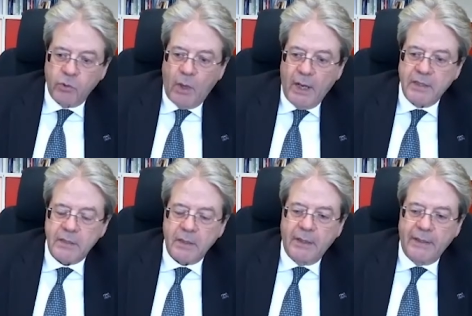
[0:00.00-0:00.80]

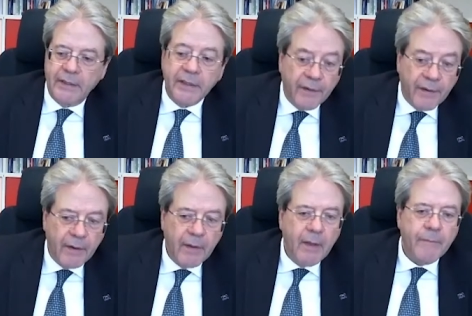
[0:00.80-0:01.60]
twice a year